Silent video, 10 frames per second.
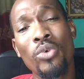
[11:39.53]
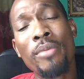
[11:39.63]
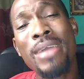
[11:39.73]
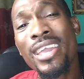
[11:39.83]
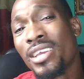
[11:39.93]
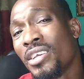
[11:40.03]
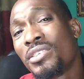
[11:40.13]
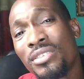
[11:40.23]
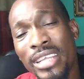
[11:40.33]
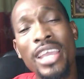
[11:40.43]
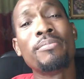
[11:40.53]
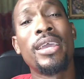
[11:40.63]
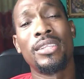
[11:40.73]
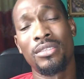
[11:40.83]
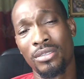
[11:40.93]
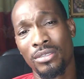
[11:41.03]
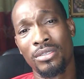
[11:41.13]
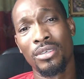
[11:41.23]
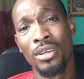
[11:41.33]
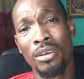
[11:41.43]
making a statement
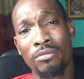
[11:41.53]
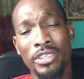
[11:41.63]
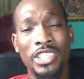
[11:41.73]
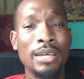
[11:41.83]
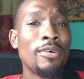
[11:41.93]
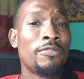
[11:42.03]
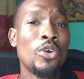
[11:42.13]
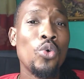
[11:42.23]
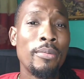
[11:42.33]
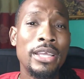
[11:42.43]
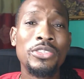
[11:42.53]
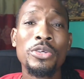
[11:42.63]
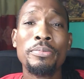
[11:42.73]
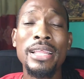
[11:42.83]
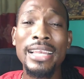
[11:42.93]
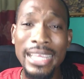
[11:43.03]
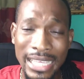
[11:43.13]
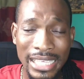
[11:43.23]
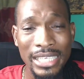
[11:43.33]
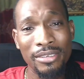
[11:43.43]
for some of our women to
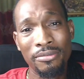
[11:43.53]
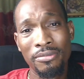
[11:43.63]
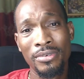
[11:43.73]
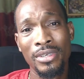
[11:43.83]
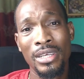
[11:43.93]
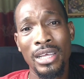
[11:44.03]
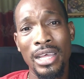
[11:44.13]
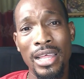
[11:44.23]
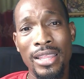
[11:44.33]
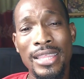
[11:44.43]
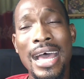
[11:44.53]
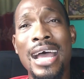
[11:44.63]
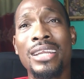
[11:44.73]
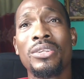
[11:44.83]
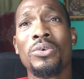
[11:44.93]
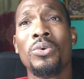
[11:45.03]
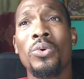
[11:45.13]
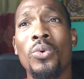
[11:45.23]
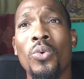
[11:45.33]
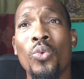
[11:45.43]
believe that
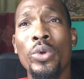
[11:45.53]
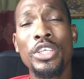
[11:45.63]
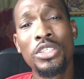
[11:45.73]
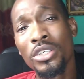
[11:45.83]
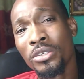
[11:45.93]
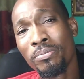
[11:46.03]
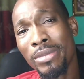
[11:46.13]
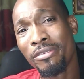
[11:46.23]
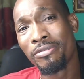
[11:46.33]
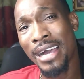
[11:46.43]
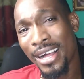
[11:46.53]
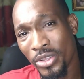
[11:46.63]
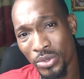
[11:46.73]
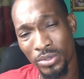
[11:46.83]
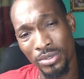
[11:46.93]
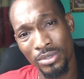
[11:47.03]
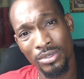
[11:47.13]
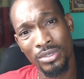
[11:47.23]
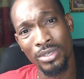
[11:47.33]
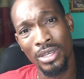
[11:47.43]
we shouldn't be valued.
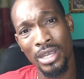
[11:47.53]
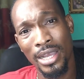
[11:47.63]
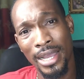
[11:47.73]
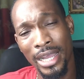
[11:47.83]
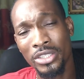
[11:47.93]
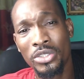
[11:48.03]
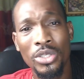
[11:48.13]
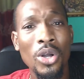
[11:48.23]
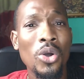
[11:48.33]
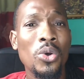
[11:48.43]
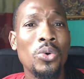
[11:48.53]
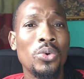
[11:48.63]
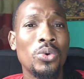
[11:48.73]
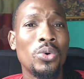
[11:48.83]
And so